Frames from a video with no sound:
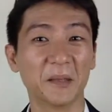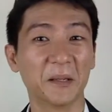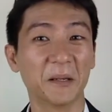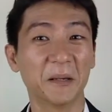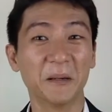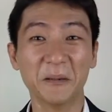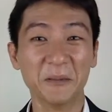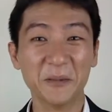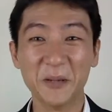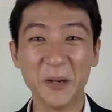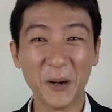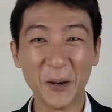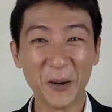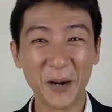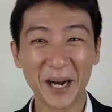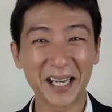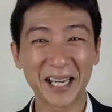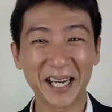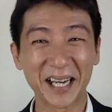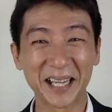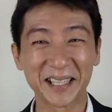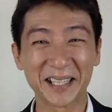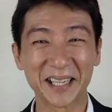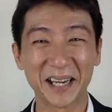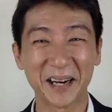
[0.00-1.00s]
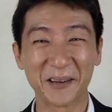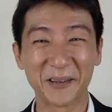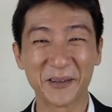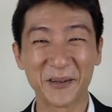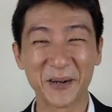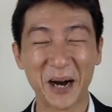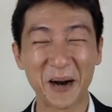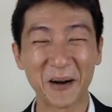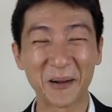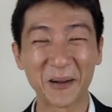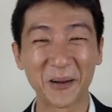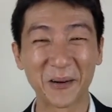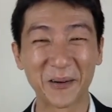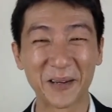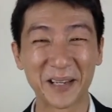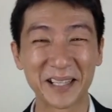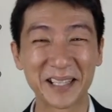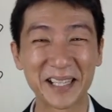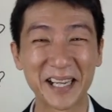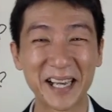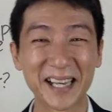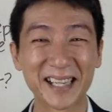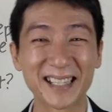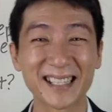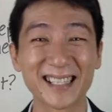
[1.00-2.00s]
No, I can't tell you how long it
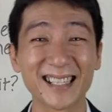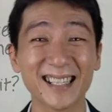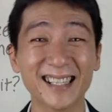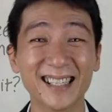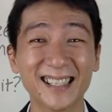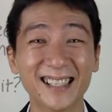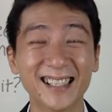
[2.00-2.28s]
takes.